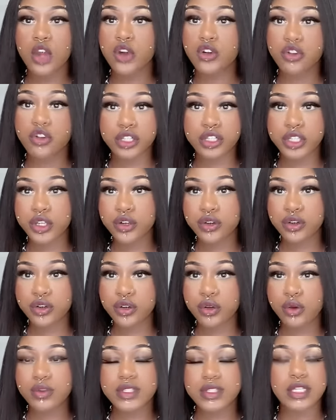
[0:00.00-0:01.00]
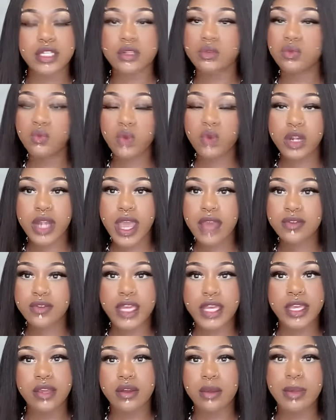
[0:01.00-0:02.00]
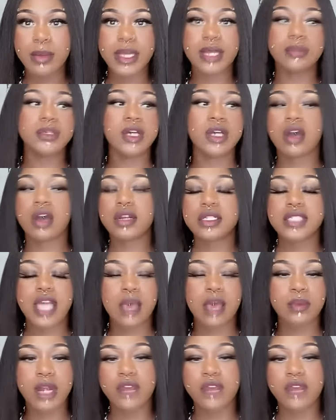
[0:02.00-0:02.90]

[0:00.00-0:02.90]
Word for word: girly girls and want to have their hair and makeup done all the time.